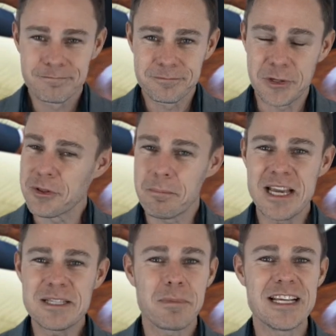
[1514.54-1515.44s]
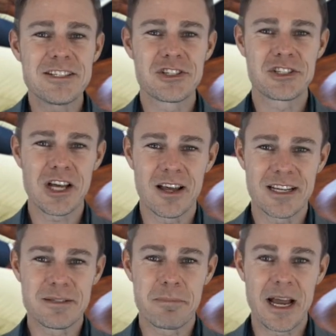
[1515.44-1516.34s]
well, the best place to start
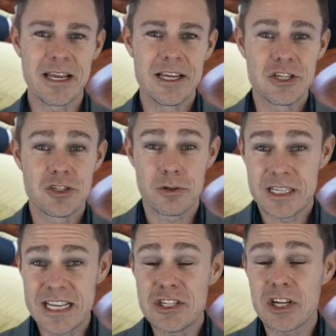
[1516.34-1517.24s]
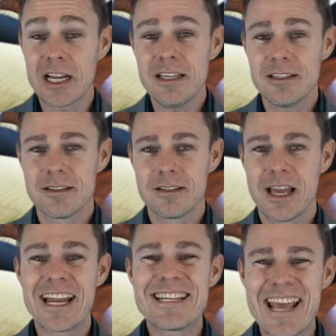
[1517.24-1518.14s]
is by strategically
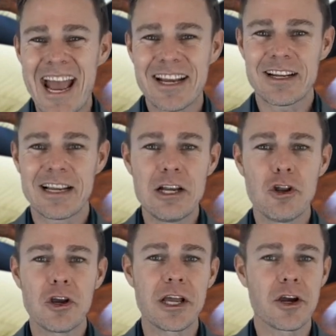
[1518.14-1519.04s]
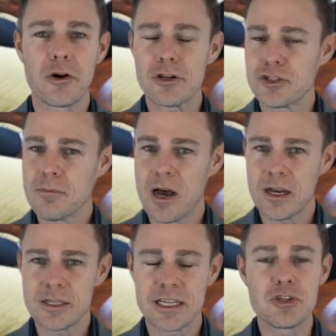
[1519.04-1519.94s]
and tactically looking across your
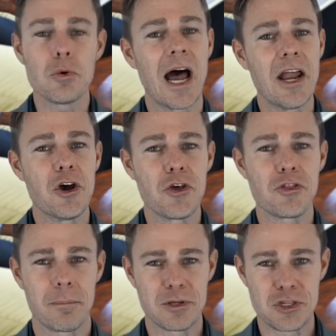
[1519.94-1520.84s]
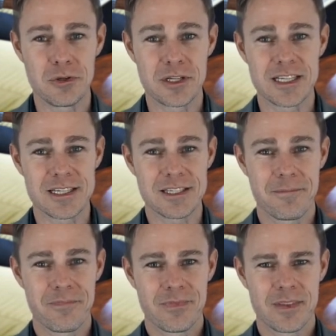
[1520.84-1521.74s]
marketing to unearth opportunities.
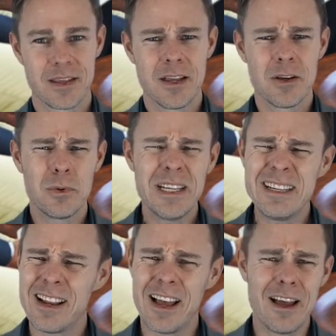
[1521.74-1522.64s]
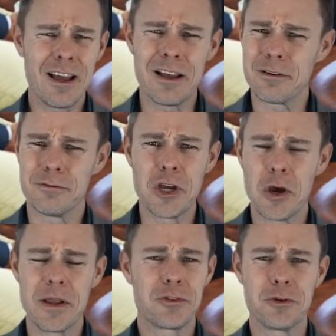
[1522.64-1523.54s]
We love
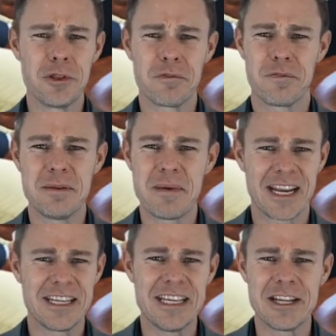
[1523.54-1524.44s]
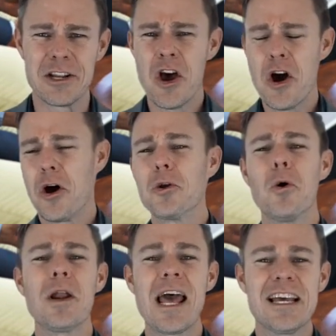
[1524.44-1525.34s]
going through the feedback needed on
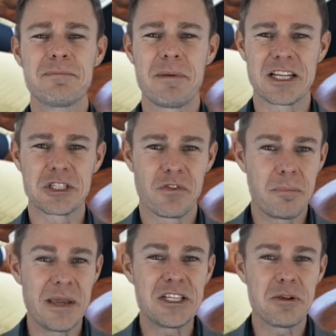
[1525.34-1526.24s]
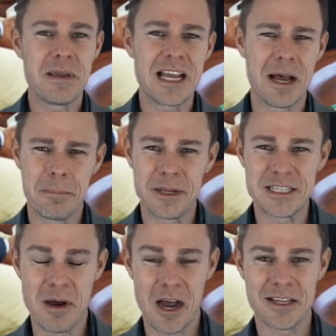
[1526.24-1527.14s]
all aspects of a B2B
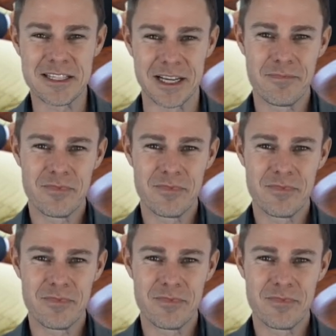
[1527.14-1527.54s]
company's marketing,